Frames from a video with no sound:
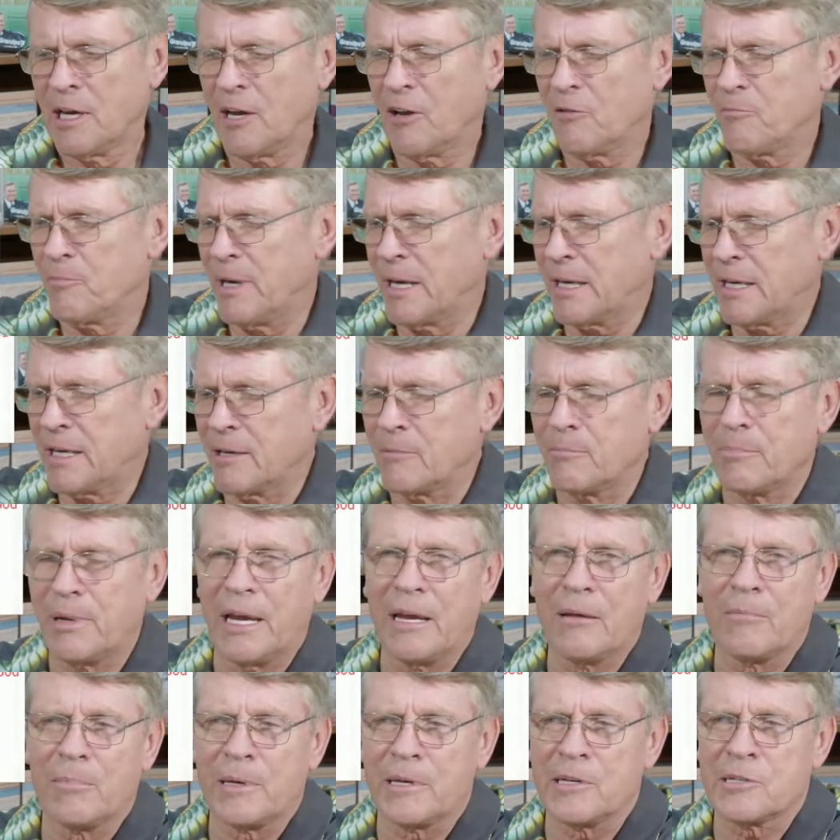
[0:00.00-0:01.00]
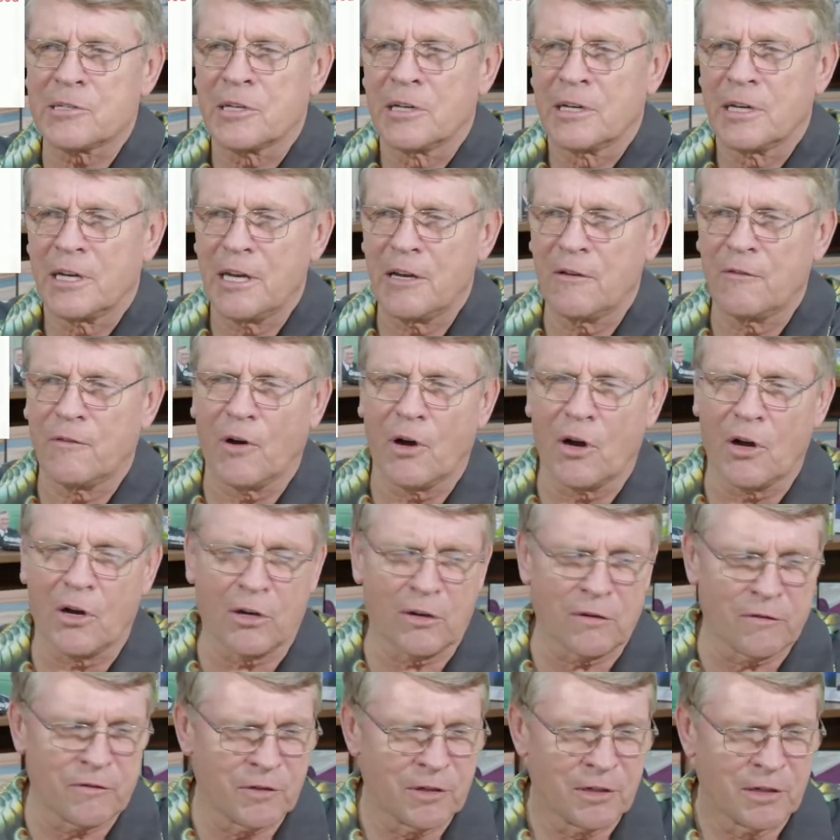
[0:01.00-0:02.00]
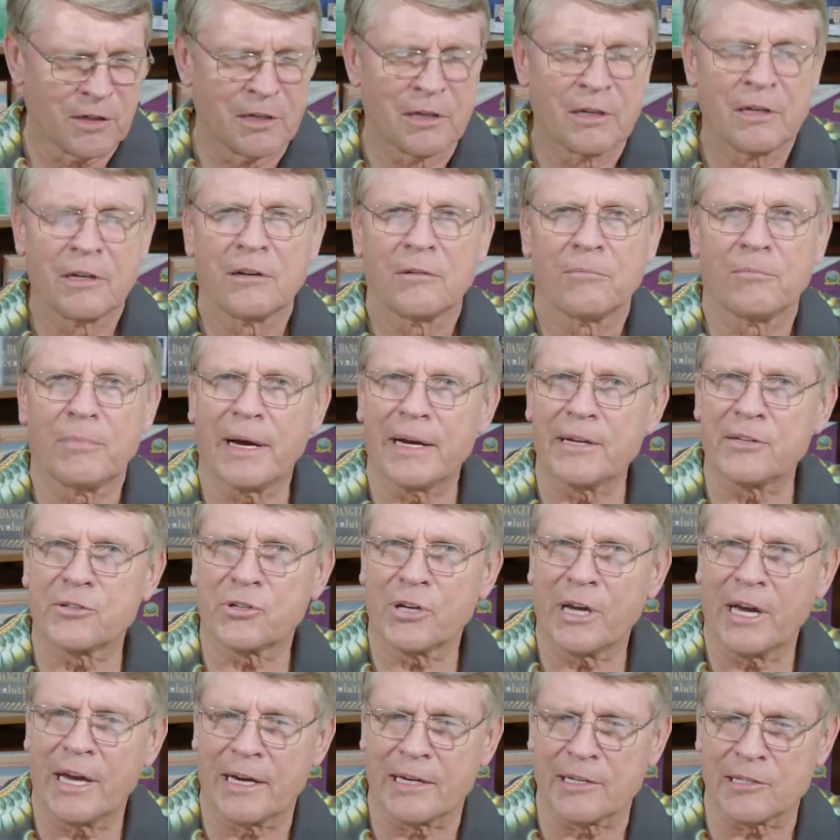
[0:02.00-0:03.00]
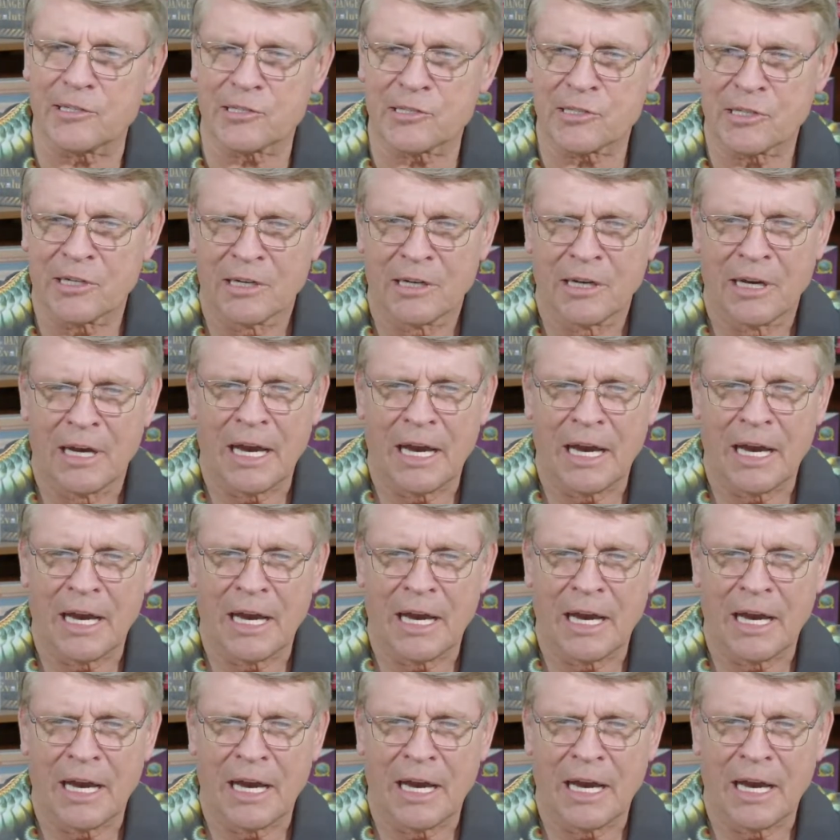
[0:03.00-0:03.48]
of making babies evolve by chance?